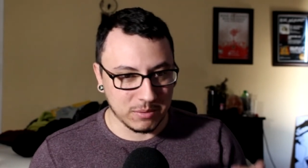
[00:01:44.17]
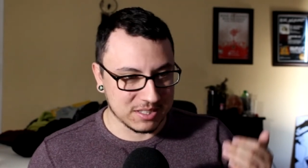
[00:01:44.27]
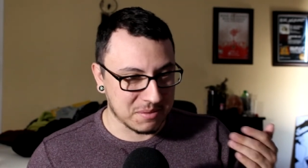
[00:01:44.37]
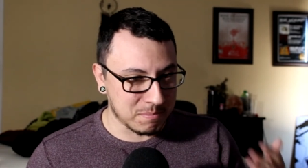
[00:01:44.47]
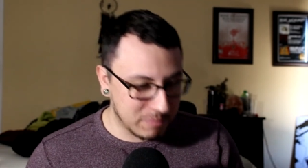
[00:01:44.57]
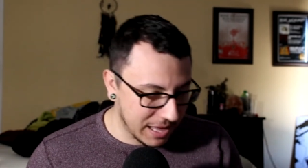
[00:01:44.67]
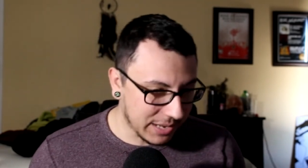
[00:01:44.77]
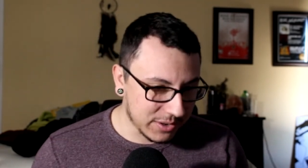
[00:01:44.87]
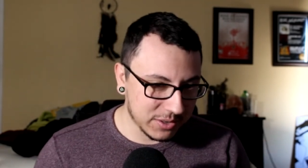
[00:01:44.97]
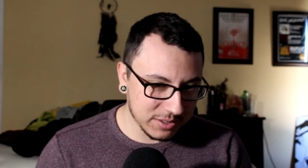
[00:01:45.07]
I went to
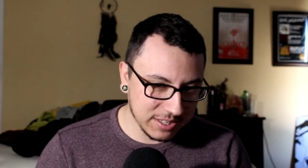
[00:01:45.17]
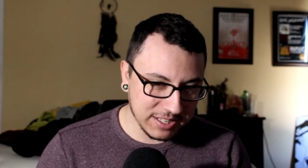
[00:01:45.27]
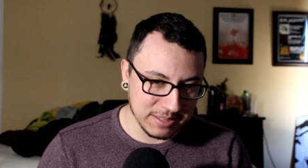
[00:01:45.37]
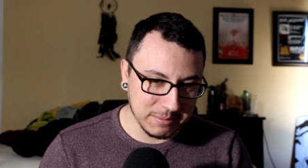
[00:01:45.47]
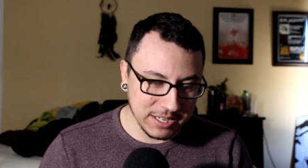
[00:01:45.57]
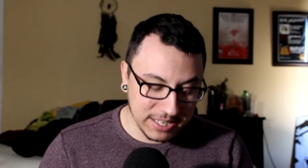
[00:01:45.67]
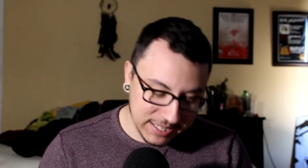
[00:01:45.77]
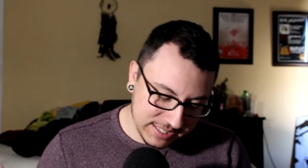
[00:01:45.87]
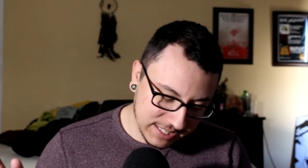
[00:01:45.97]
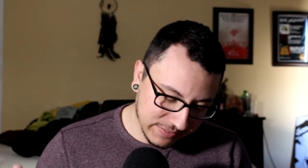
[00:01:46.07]
bed early, and the
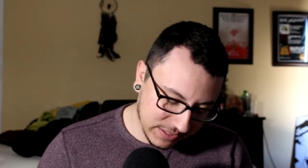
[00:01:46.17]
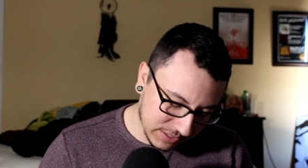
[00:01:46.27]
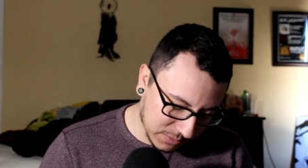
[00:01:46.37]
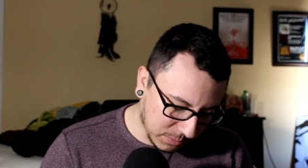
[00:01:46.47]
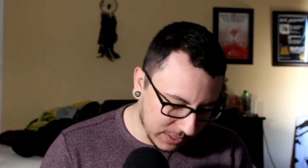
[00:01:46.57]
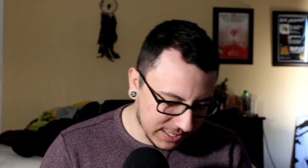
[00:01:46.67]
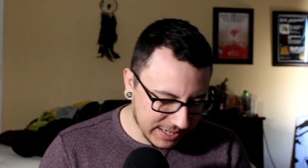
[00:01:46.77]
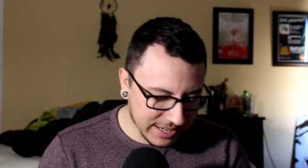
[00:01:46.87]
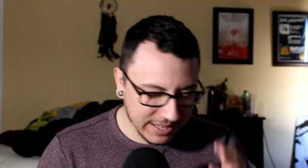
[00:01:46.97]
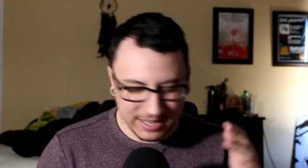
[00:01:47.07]
meeting isn't even this weekend.